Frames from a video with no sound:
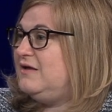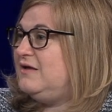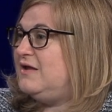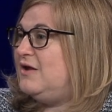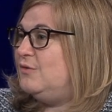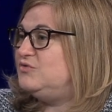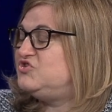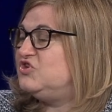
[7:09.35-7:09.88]
you
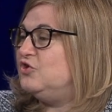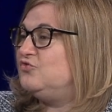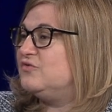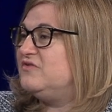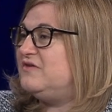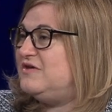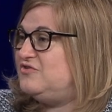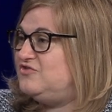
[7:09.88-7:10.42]
know,
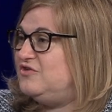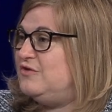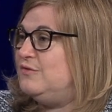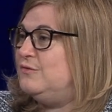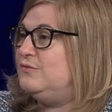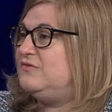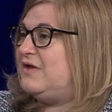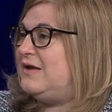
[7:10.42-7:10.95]
children's
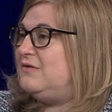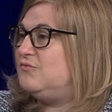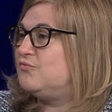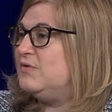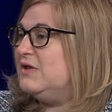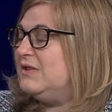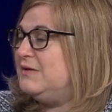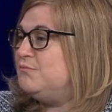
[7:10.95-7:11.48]
issues and
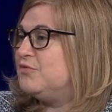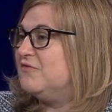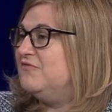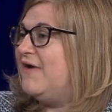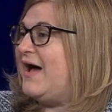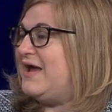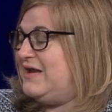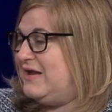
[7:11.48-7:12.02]
really
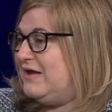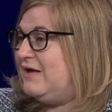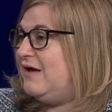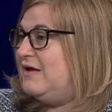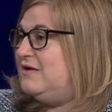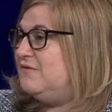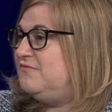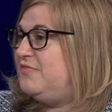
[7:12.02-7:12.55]
providing
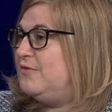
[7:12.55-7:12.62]
kind of mm-hmm.